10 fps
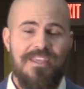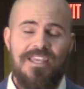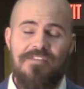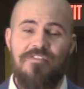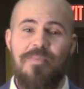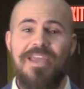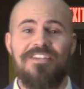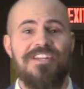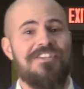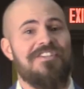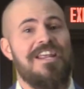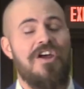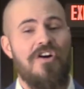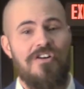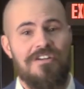If you've paid attention at
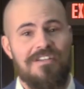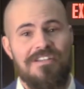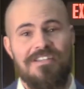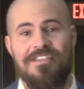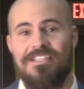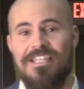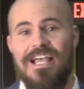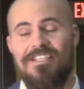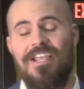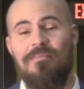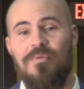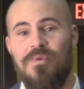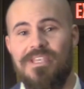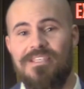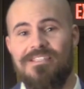all these last couple
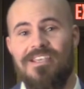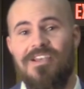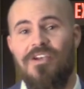weeks,